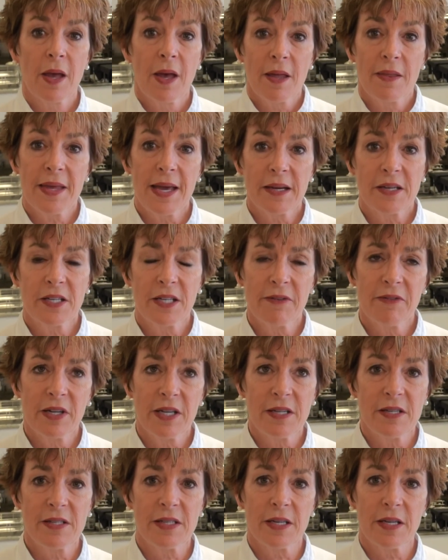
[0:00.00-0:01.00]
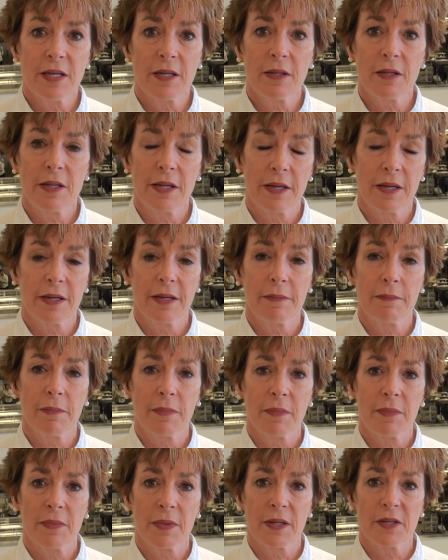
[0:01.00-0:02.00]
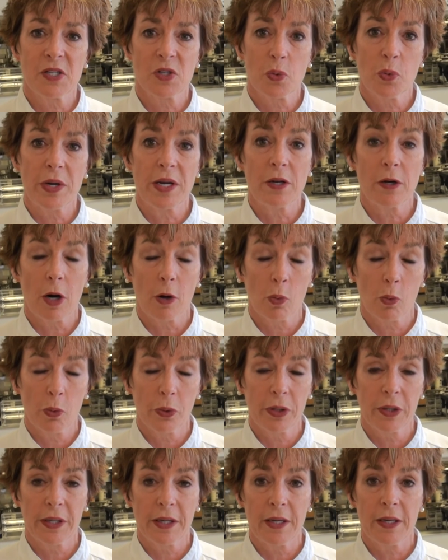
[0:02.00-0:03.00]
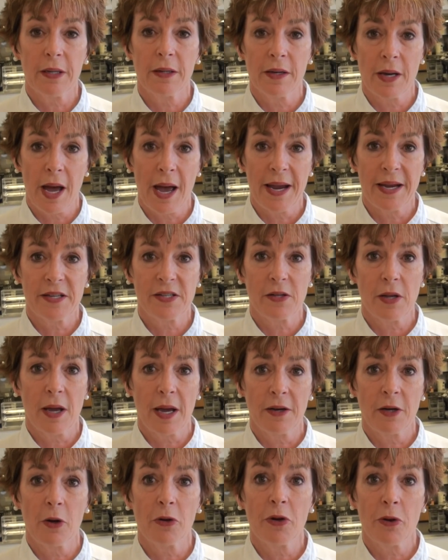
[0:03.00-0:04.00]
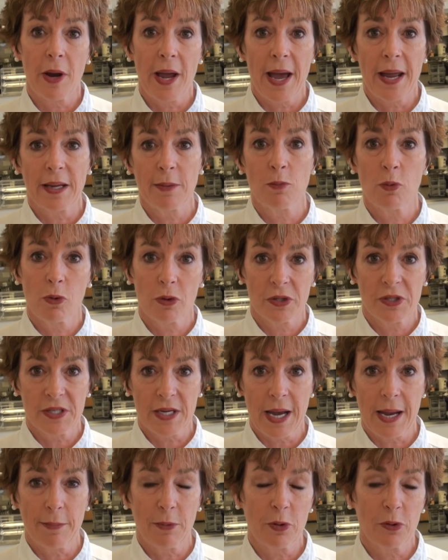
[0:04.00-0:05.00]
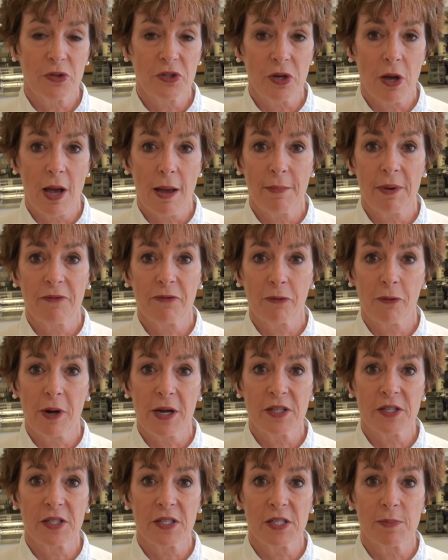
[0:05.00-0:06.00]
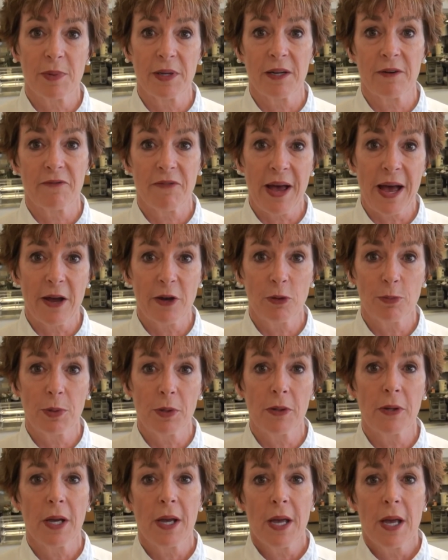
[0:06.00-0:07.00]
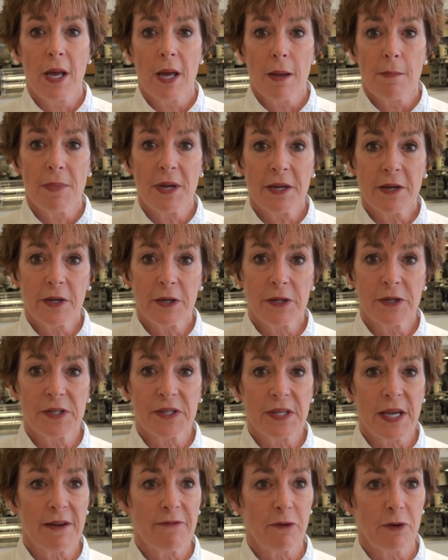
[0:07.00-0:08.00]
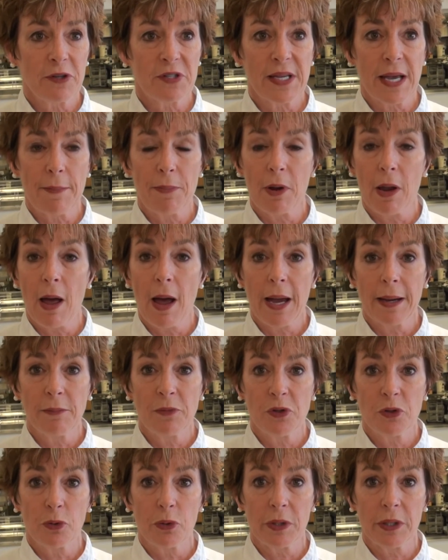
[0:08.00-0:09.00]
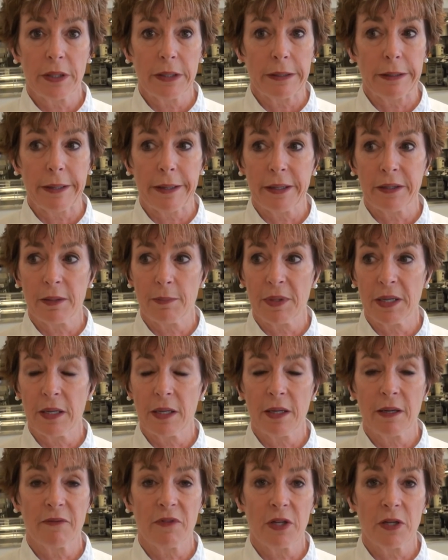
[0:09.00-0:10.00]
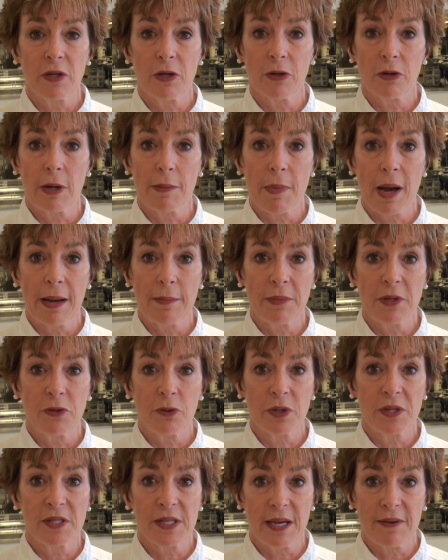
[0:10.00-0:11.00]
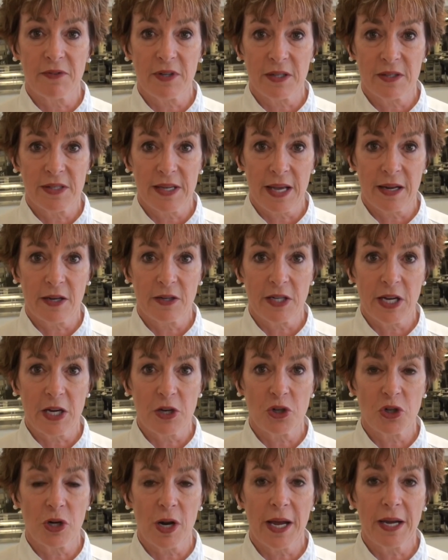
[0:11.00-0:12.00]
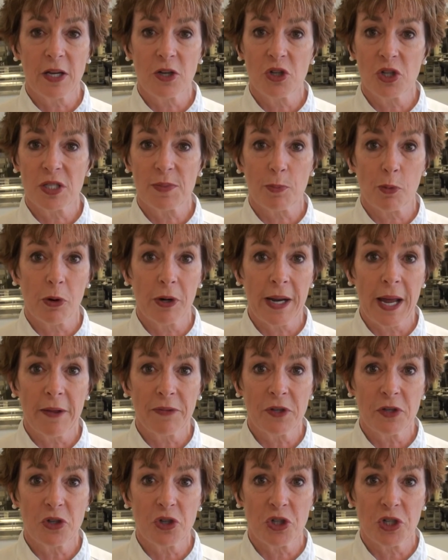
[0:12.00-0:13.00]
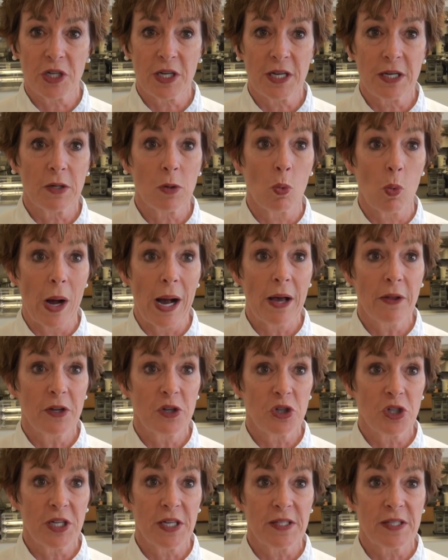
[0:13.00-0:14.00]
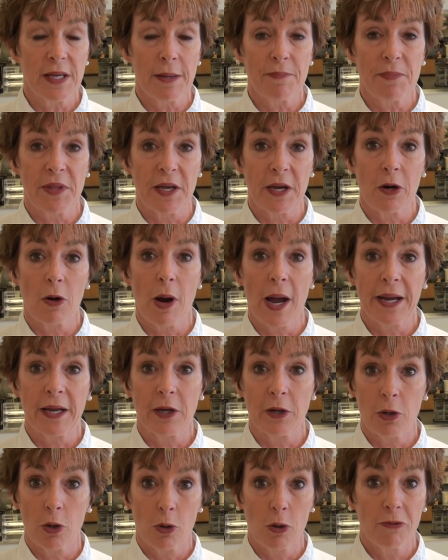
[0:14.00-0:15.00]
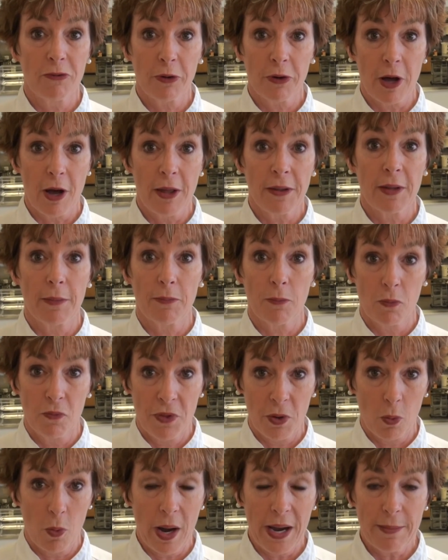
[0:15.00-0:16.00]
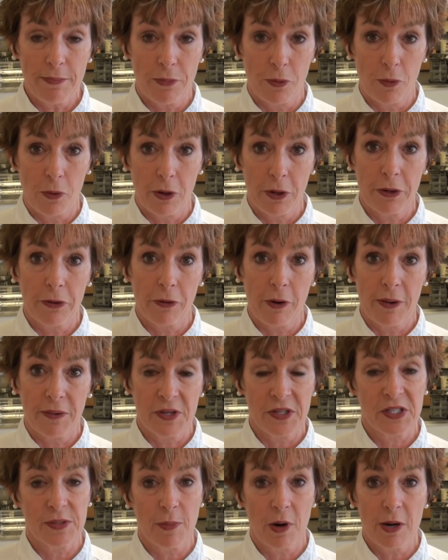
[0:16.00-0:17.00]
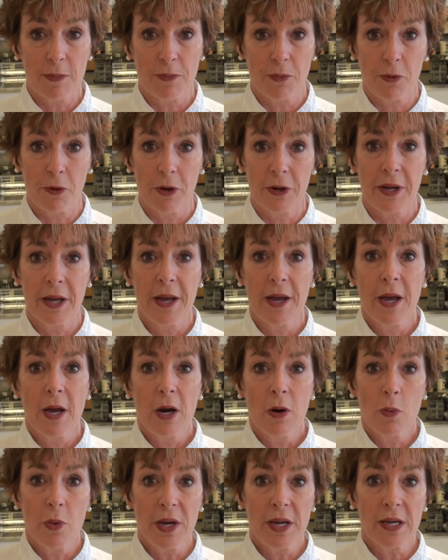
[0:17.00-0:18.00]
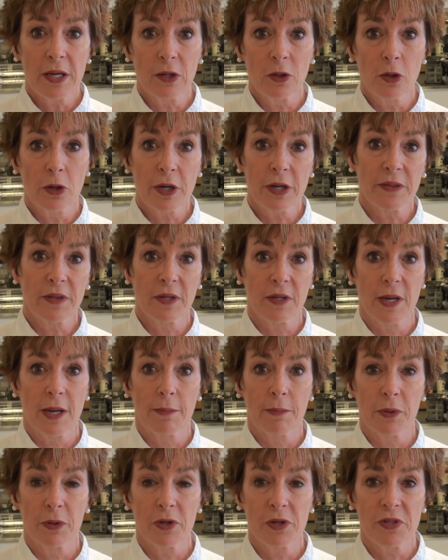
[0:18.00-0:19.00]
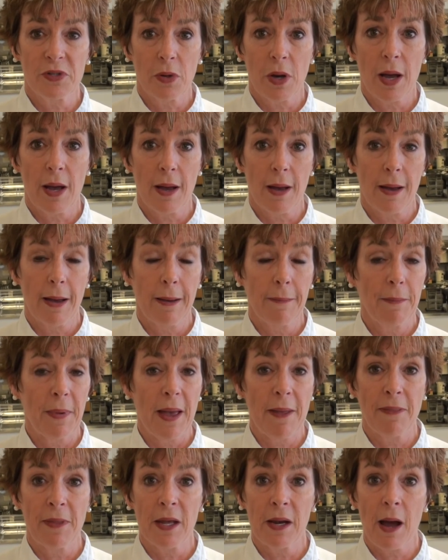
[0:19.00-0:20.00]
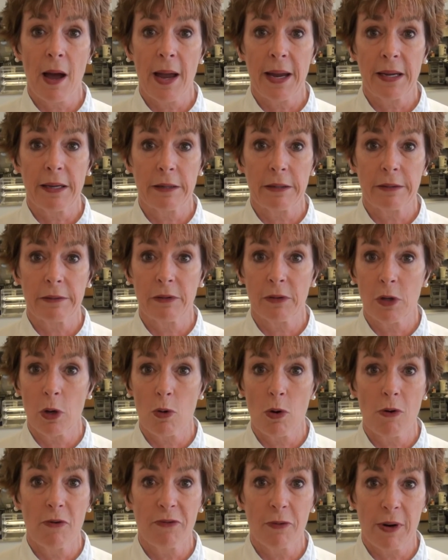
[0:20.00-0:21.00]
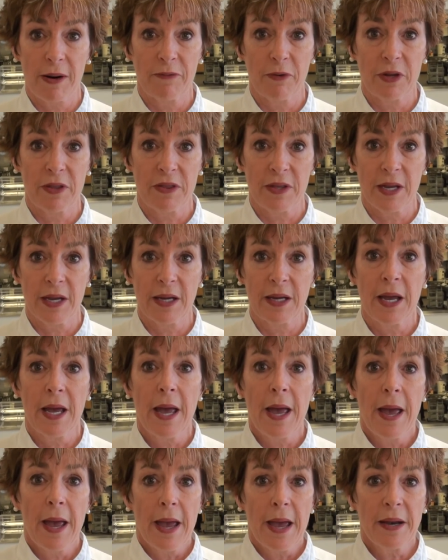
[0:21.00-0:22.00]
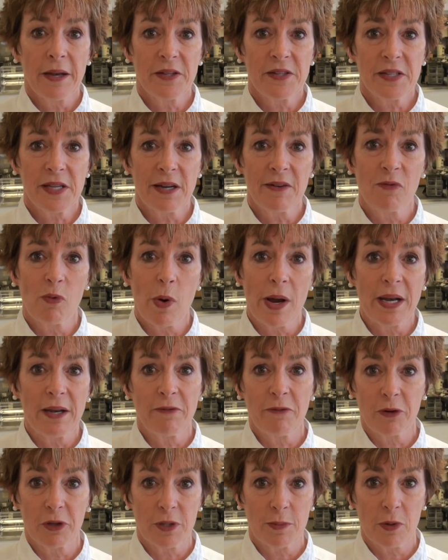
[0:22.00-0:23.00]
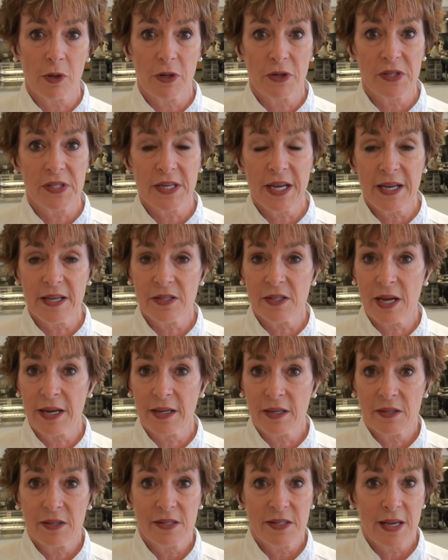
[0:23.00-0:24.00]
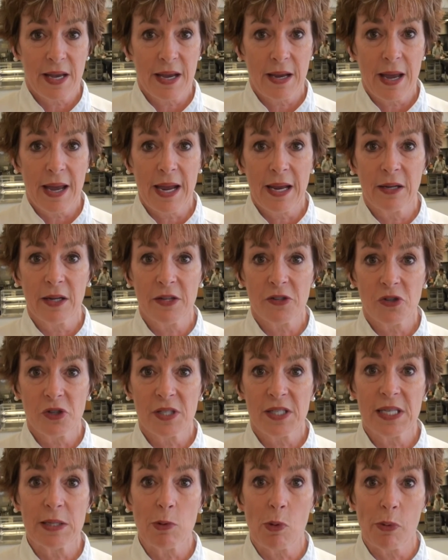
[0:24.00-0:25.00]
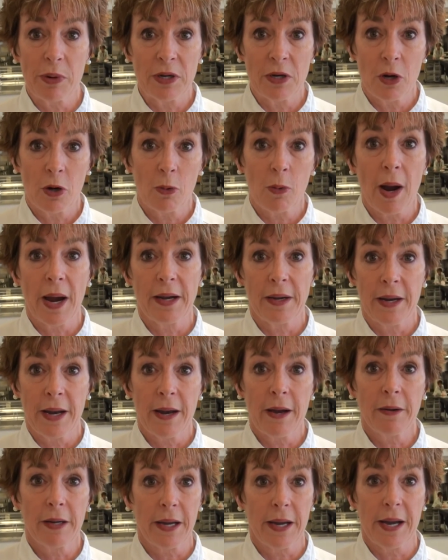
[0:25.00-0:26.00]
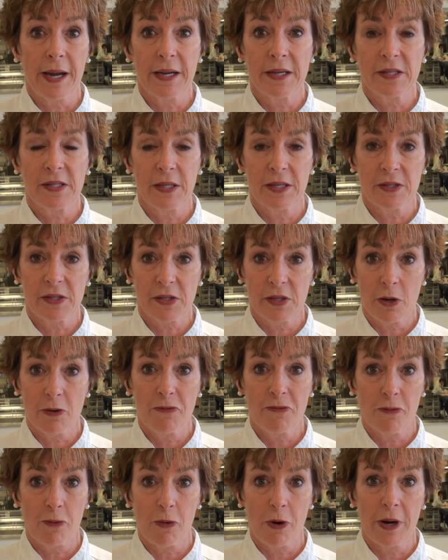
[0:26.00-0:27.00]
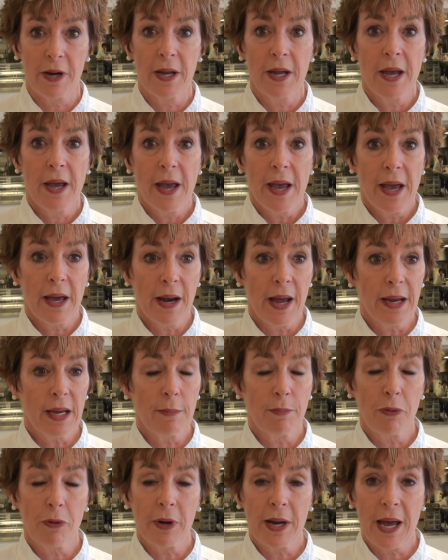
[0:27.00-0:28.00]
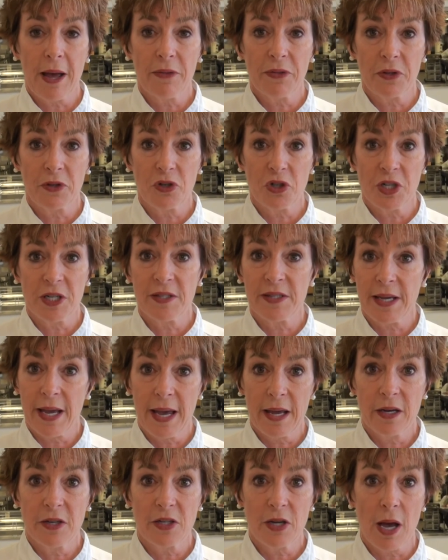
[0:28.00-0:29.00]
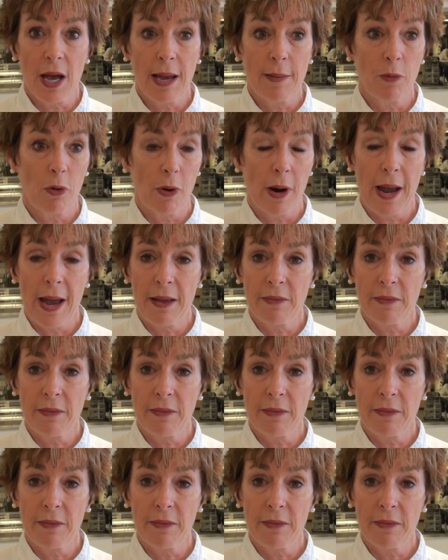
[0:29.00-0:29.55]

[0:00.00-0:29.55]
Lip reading: The activities in the suite are really nice. I know you're adding more as time goes on, but for us it's been invaluable because, say for example, I'm doing, at the beginning of the year, I might be doing safety and sanitation. I can just print out the sheet. While the sheet's up there, I can go over it on the whiteboard or on the smartboard. We can look at the numbers, and then I can go over everything. And instead of waiting for tomorrow's test, I can say, hey, let's just see what we know right now, guys. Let's go for it. And I can print out the sheets ahead of time or